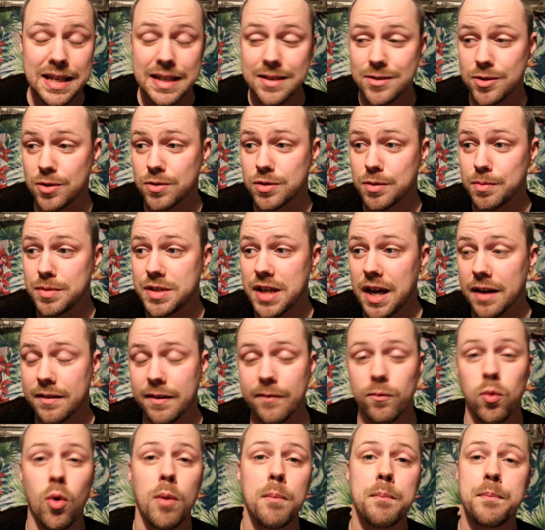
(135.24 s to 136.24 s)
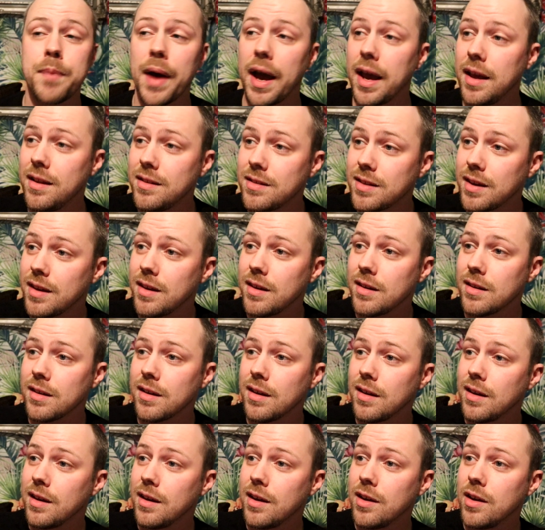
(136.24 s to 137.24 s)
it's all subjective. One
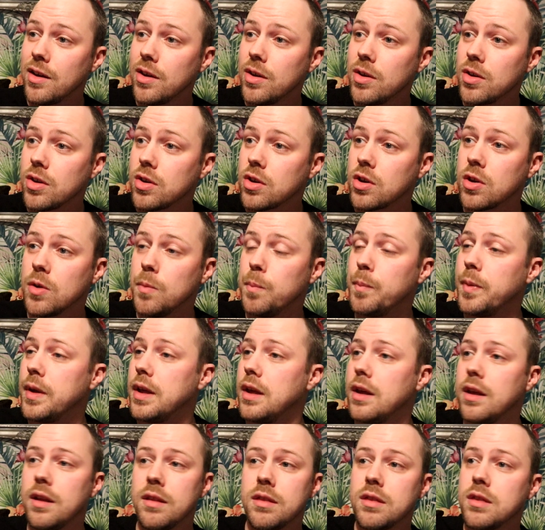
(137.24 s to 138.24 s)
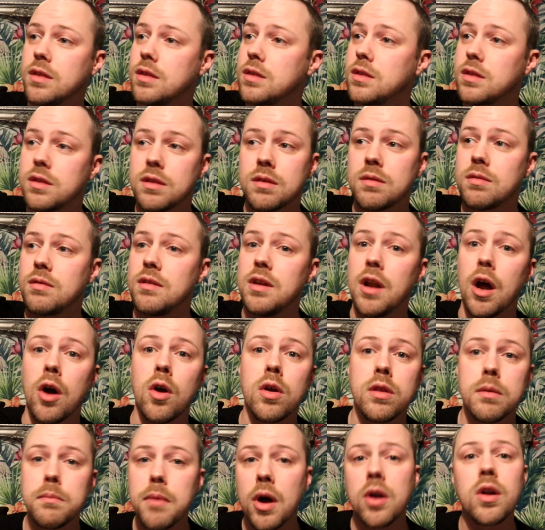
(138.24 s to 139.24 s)
painting could be, you
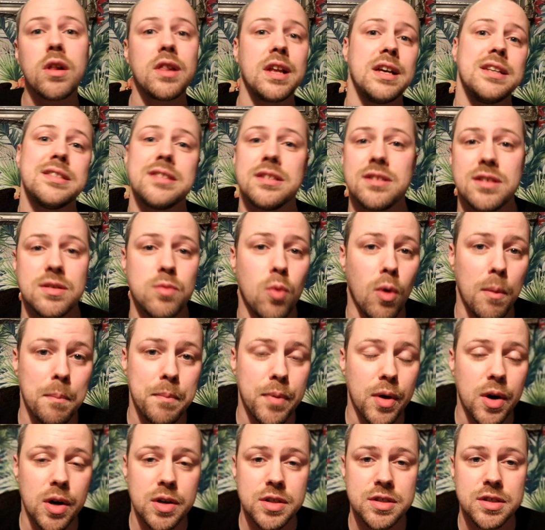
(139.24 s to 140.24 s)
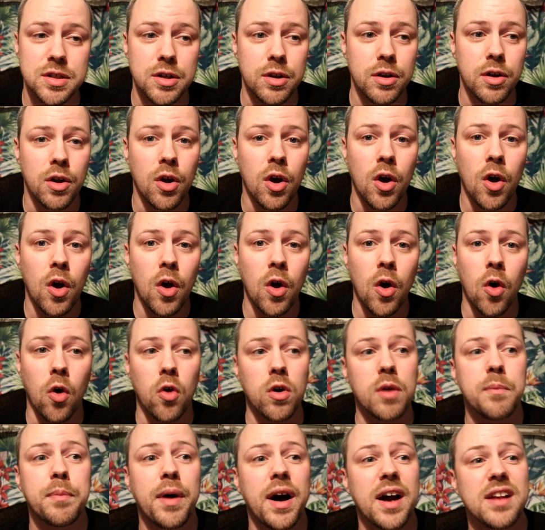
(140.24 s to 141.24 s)
know, the Mona Lisa to one person,
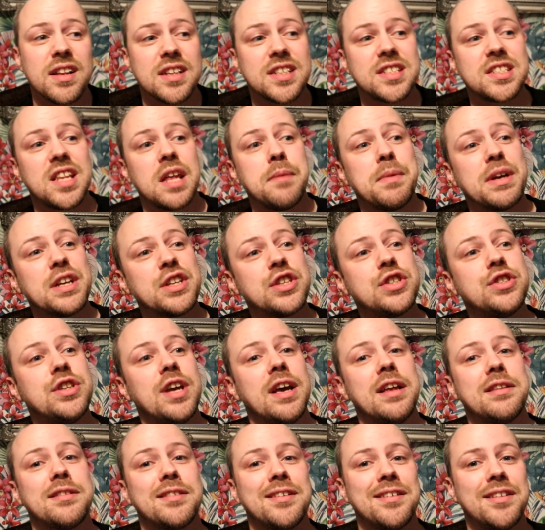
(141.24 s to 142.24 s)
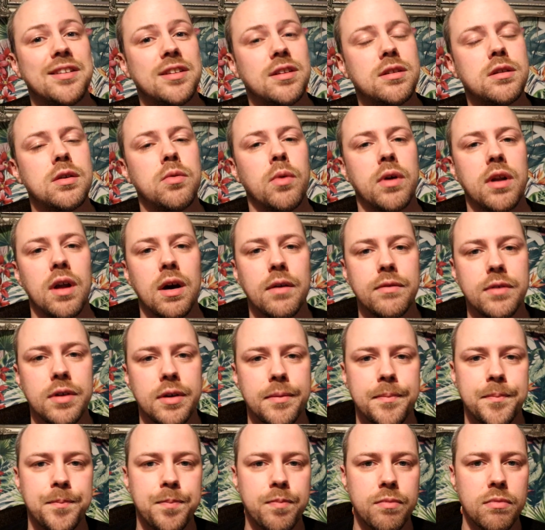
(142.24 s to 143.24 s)
or a pile of steaming shit to
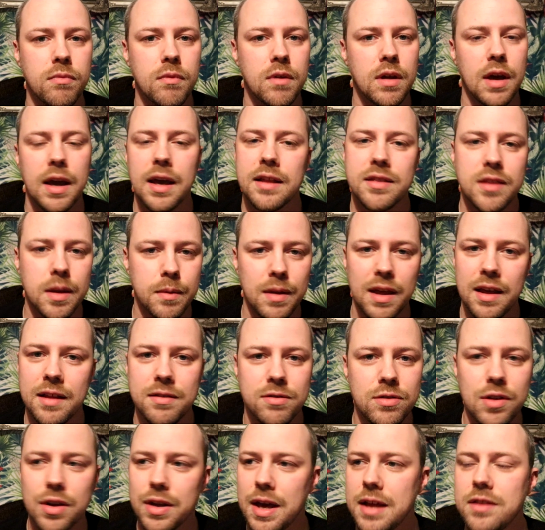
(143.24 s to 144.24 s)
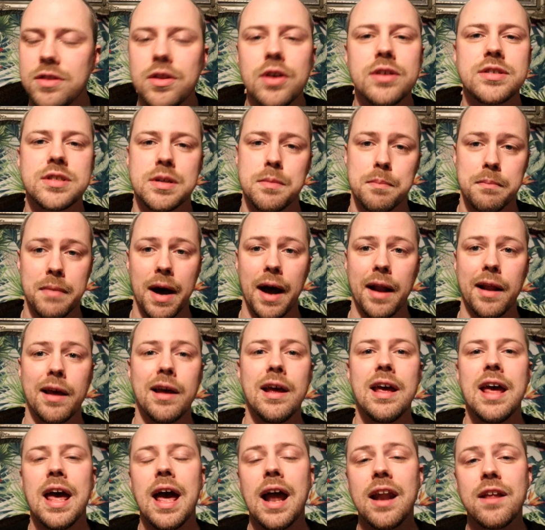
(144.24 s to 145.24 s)
another. It, it, it doesn't matter.
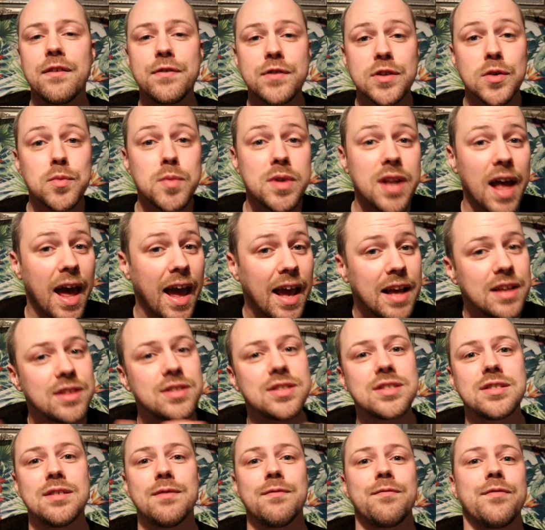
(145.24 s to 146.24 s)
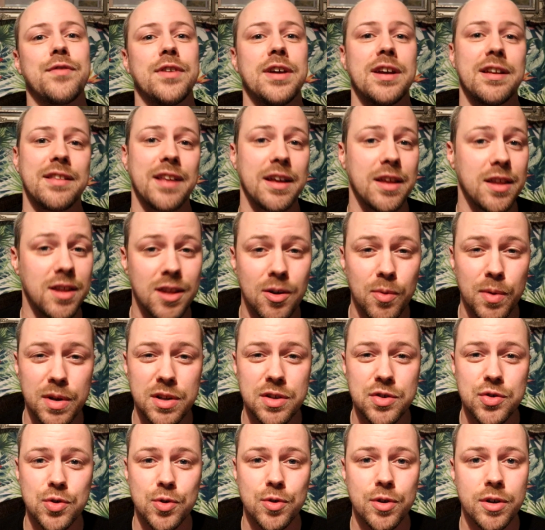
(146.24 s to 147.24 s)
And if someone hates something that you
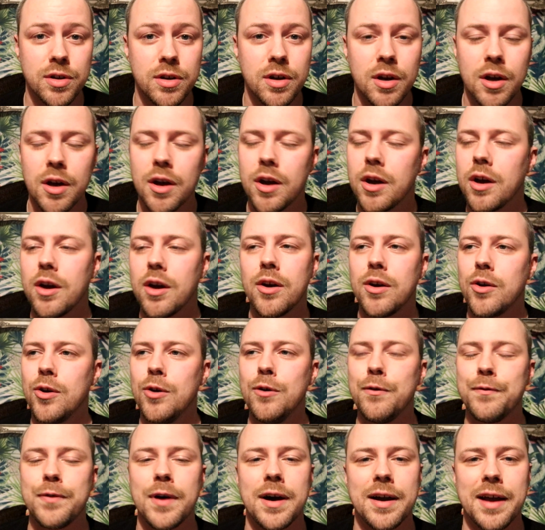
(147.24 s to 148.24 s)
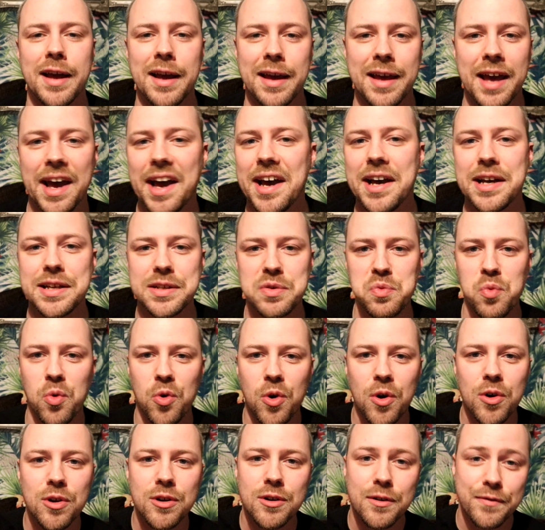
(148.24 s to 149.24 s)
enjoy, who fucking cares?
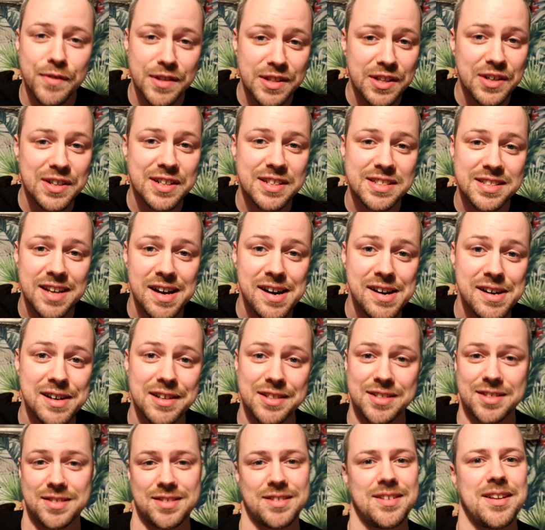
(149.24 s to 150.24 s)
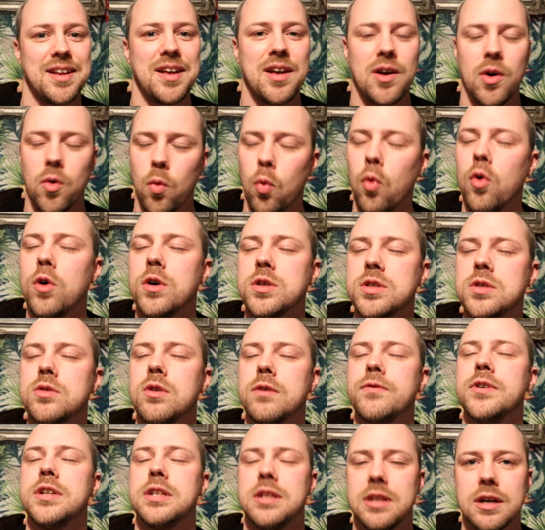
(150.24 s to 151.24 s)
Water off a duck's ass.
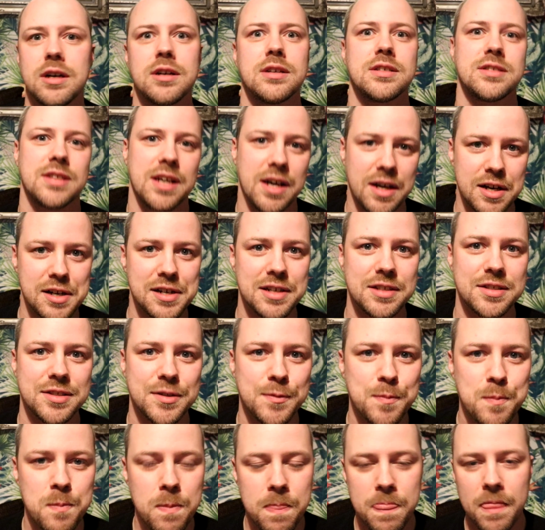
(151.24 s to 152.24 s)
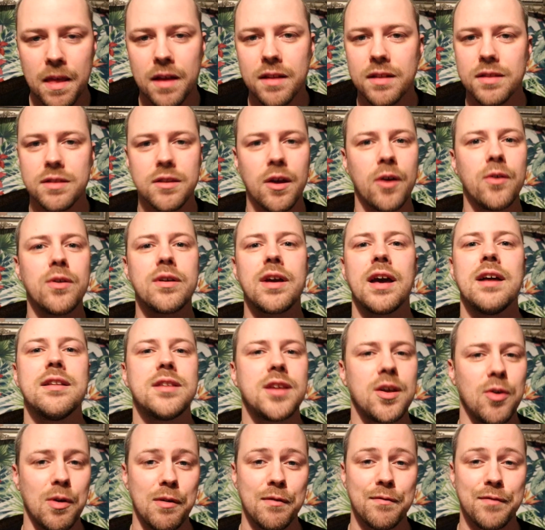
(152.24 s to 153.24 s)
Water off a duck's ass. Don't
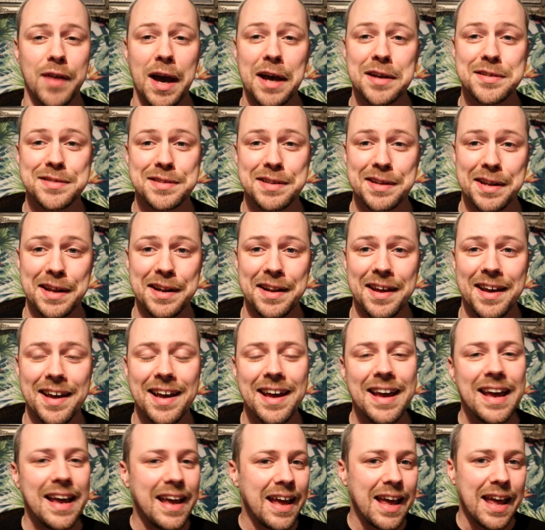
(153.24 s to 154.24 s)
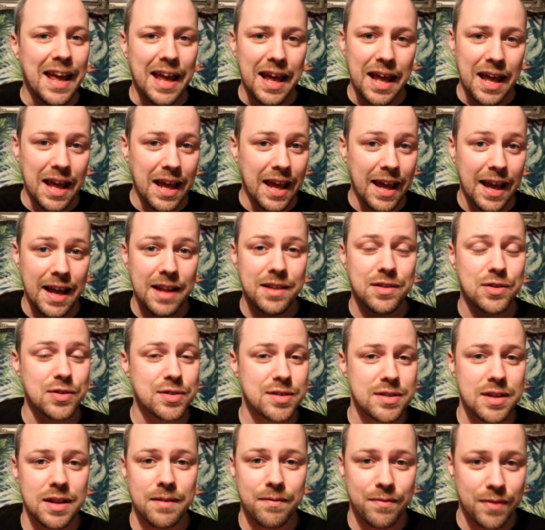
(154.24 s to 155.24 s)
get too invested in it. It
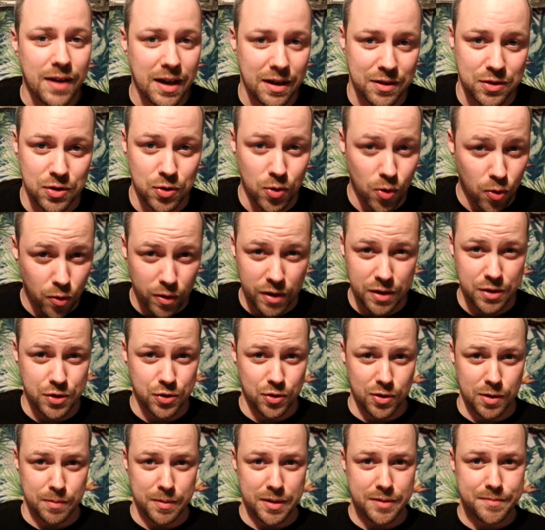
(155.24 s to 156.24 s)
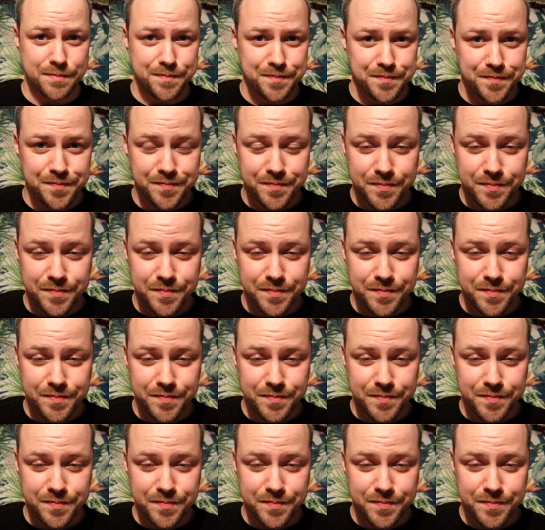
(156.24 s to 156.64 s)
doesn't affect your enjoyment